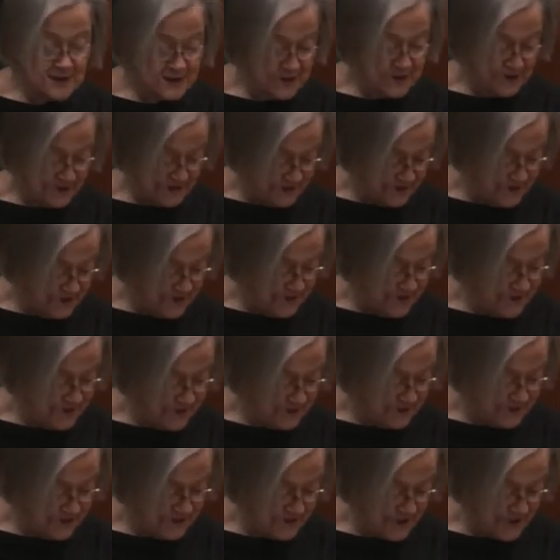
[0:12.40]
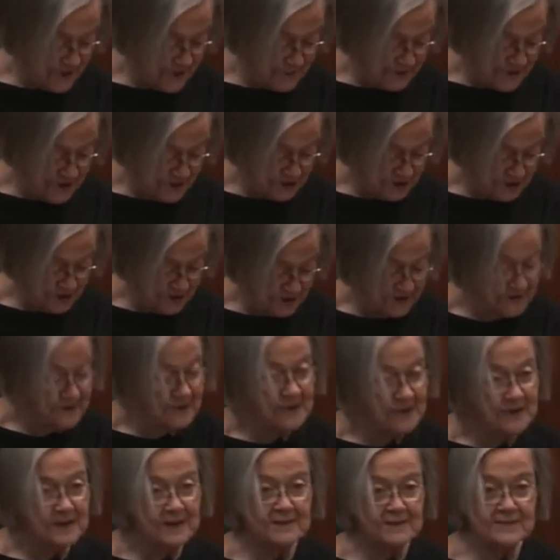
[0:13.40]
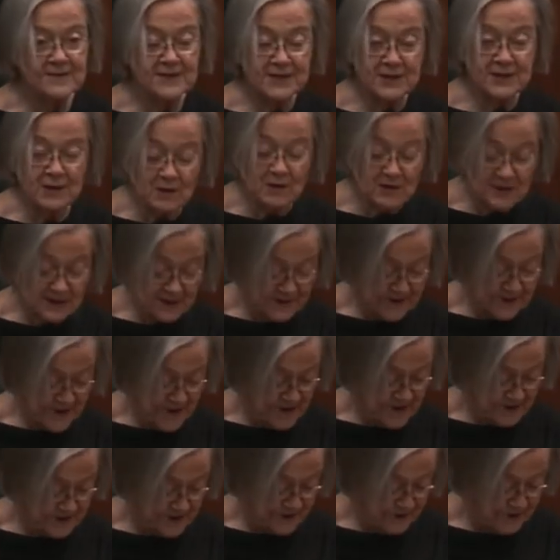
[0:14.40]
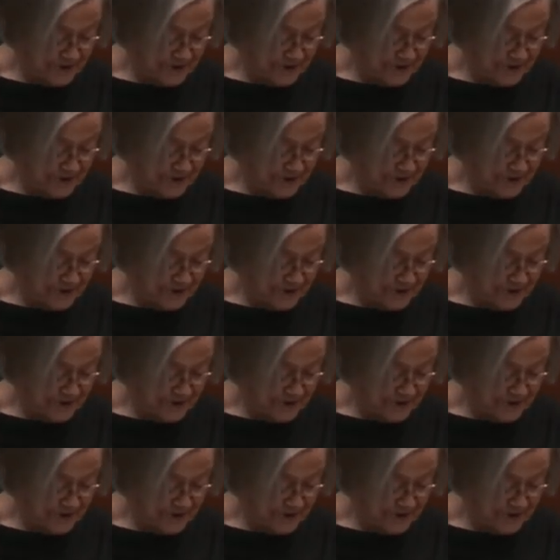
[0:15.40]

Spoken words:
And detailed examination of the Scotland Act,